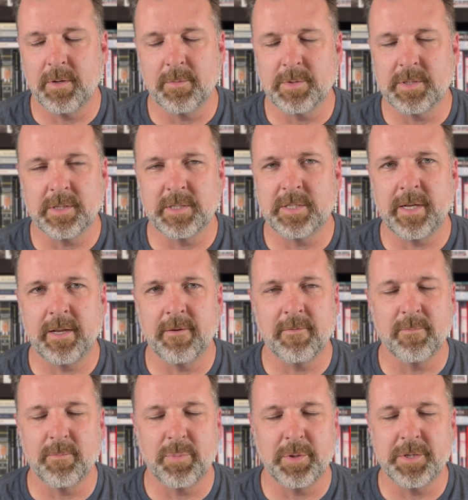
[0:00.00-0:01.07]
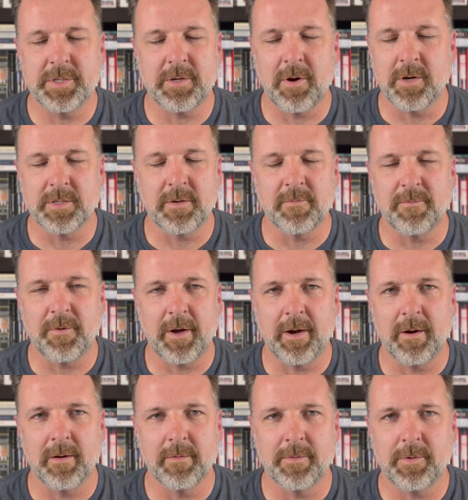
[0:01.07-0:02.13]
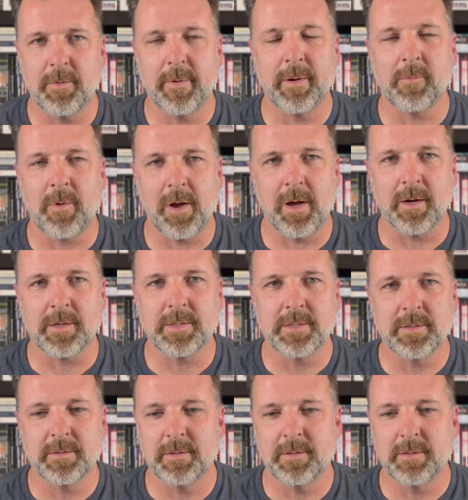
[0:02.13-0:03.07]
setting police cars on fire, throwing rocks.